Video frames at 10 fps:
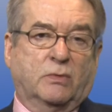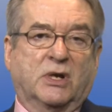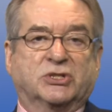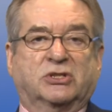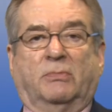
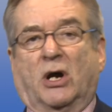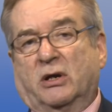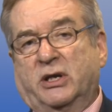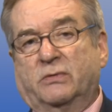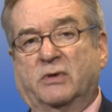risk,
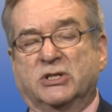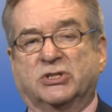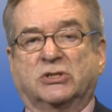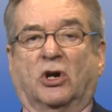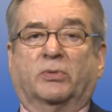market
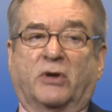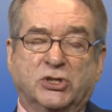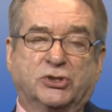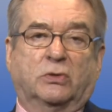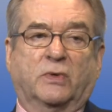risk,
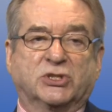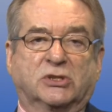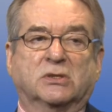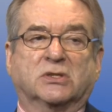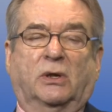operational risk,
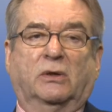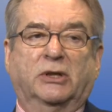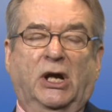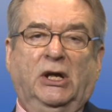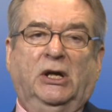and so on.
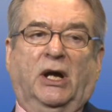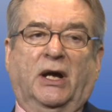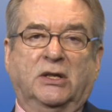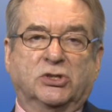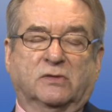
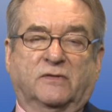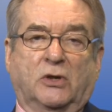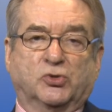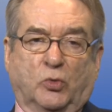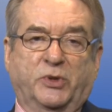And each of
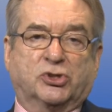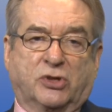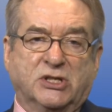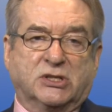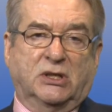those will be
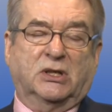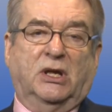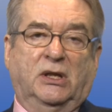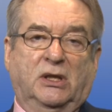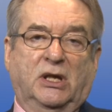treated
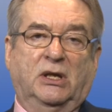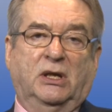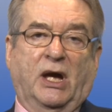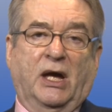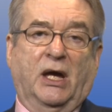in
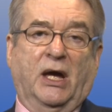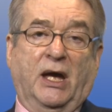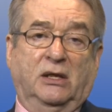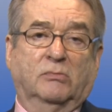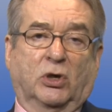the
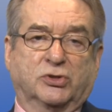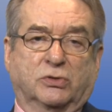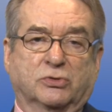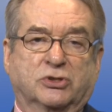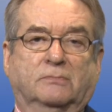8
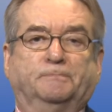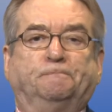modules.